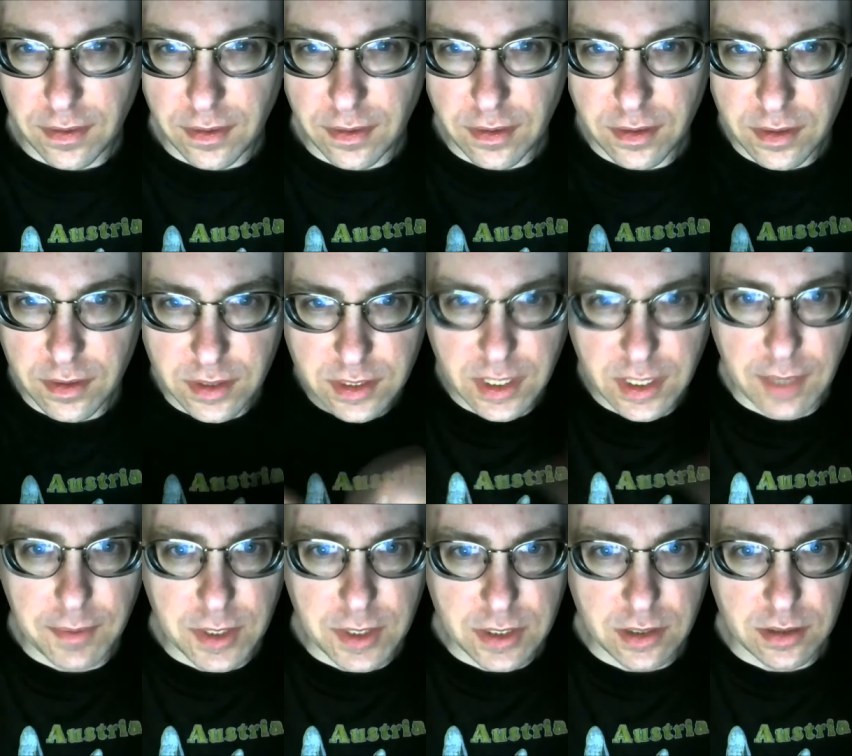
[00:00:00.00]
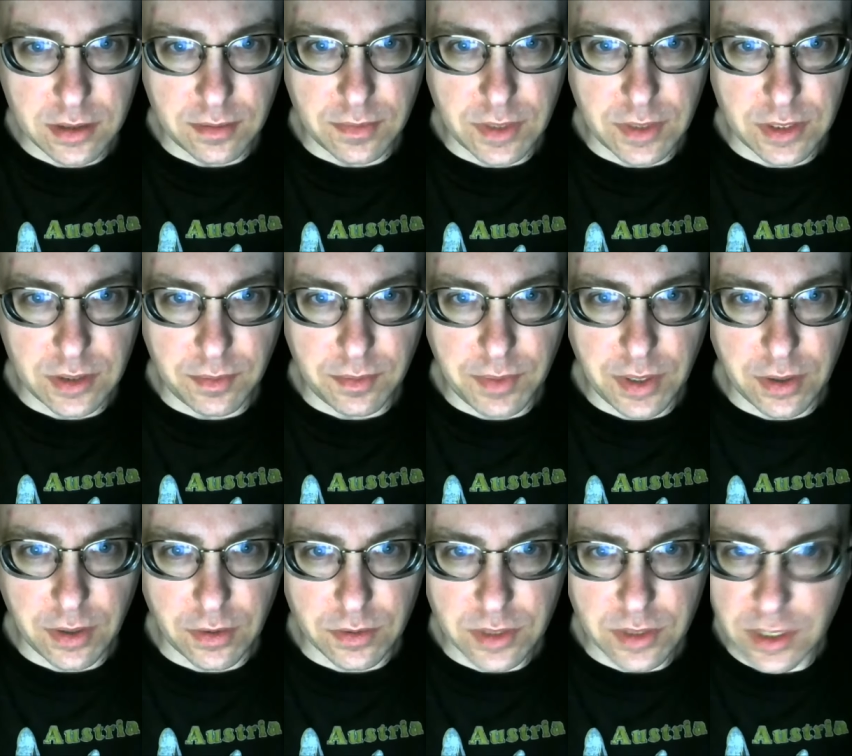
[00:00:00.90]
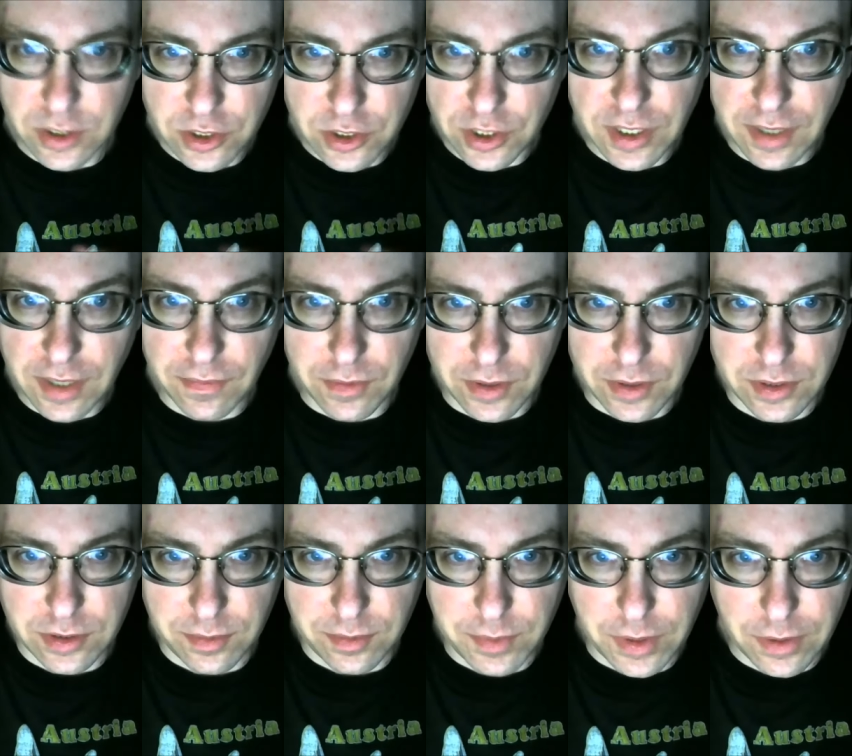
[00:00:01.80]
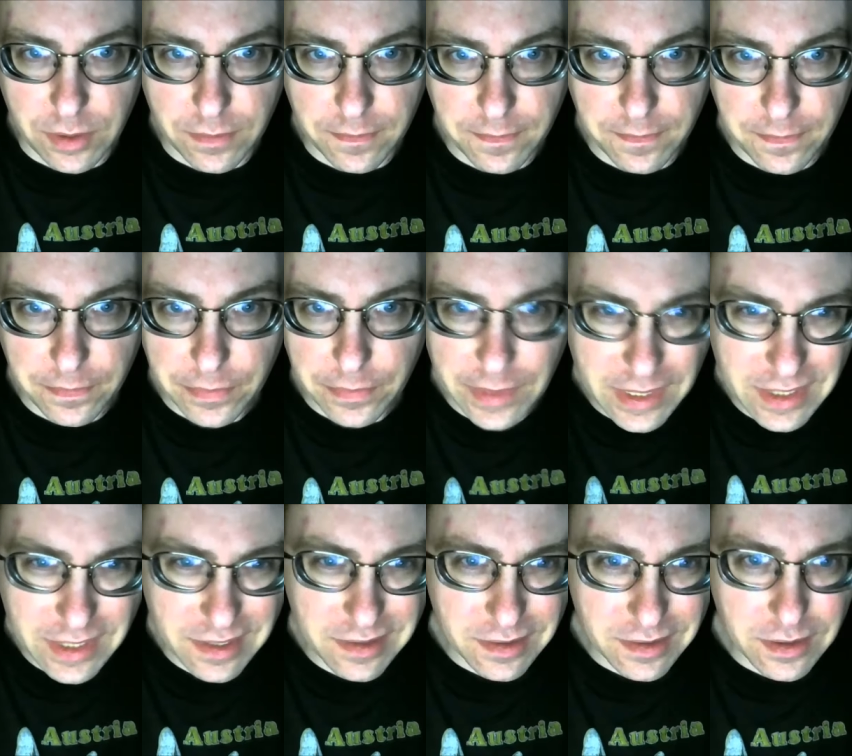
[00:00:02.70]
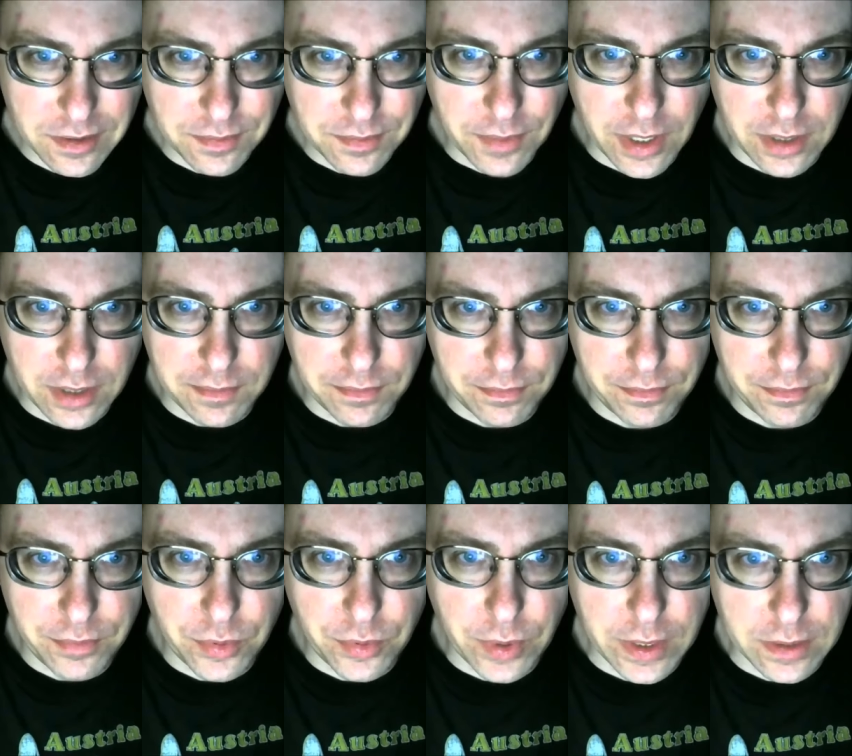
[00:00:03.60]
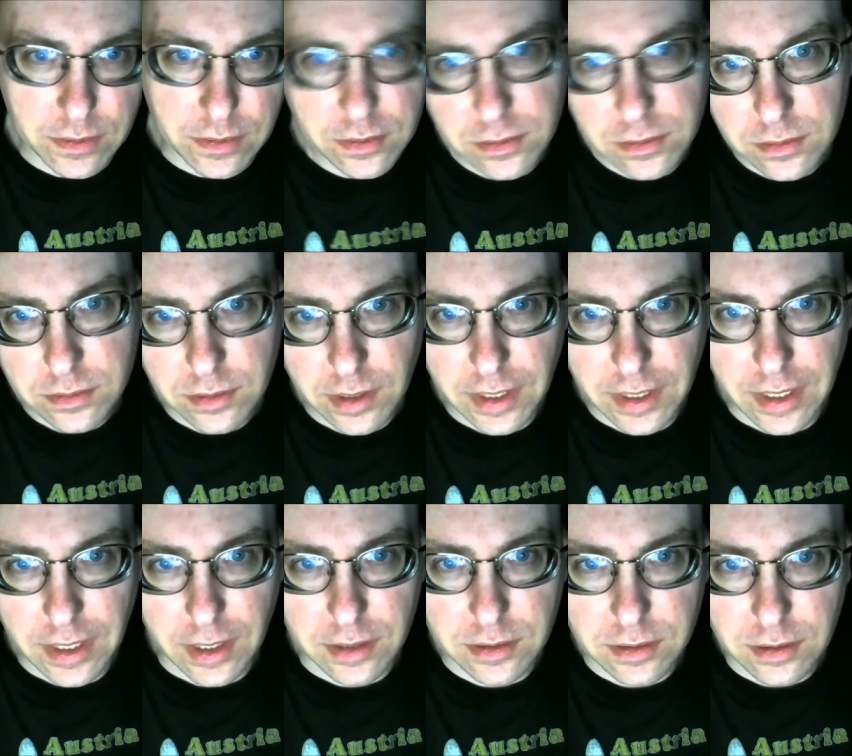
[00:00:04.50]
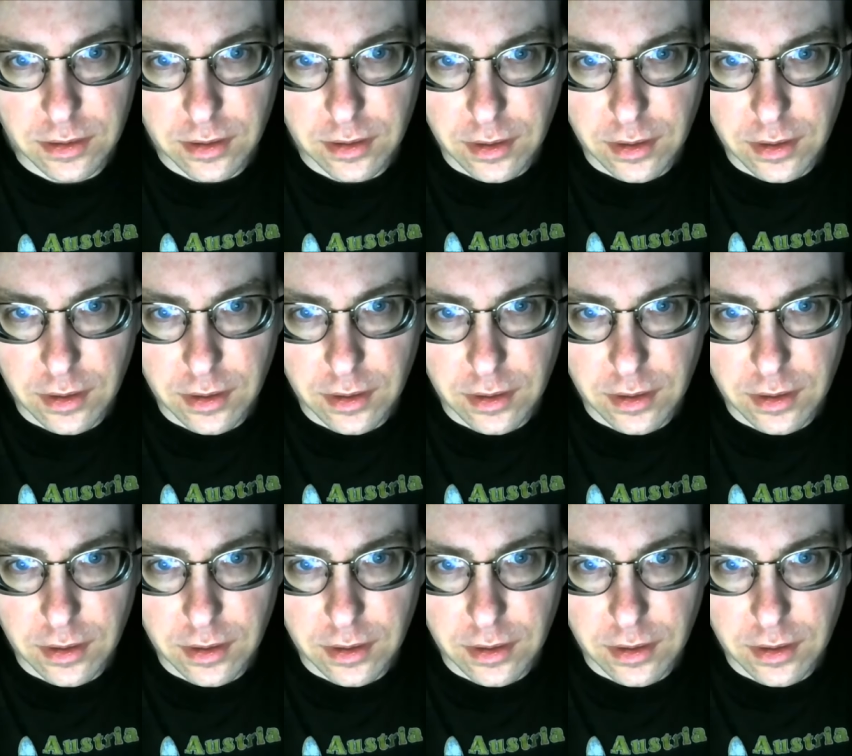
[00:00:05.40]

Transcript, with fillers: the skepticism disappears, and it should never disappear, is my point, I guess.